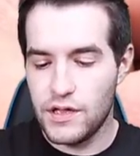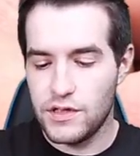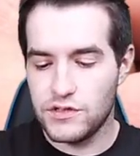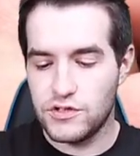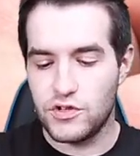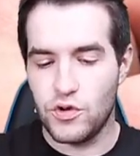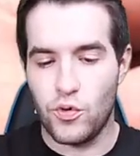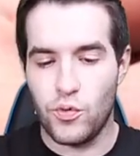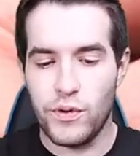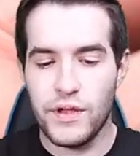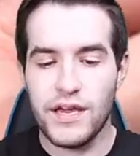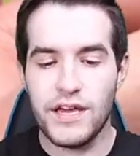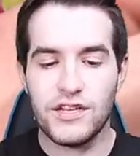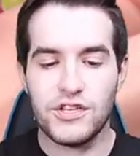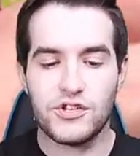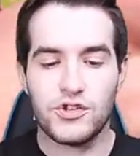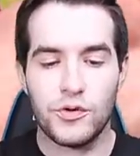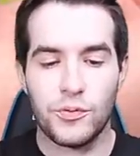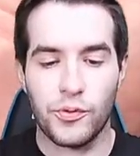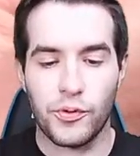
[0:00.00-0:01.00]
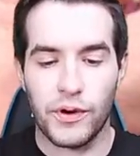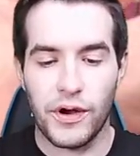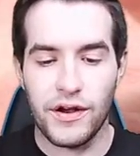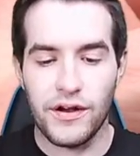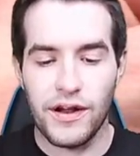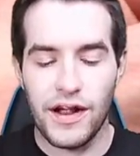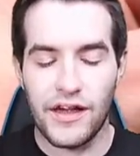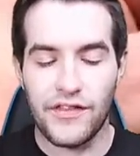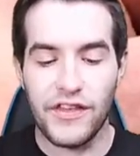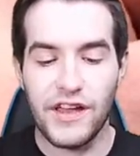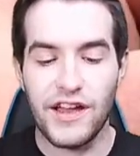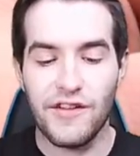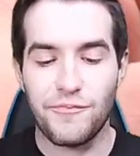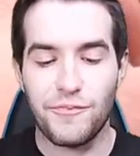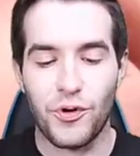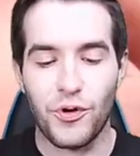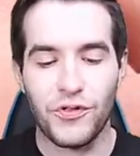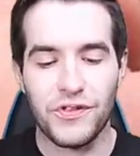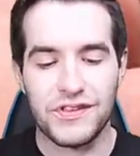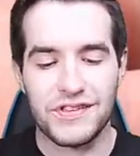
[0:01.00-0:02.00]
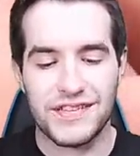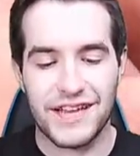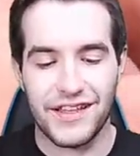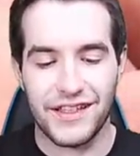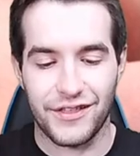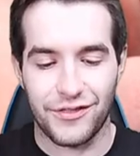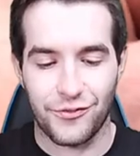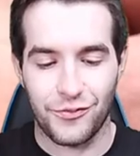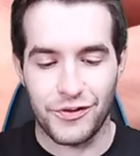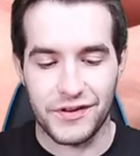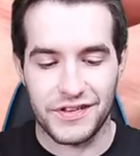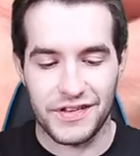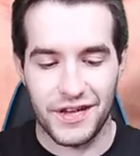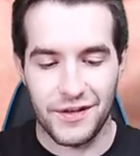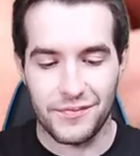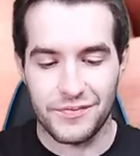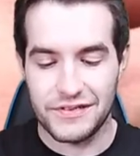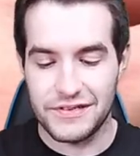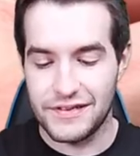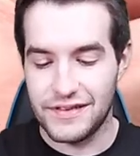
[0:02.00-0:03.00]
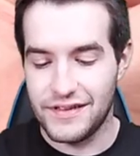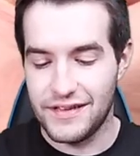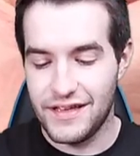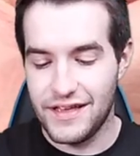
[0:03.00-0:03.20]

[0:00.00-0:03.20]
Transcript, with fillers: So we got a super rare. I think I've pulled this guy like three times.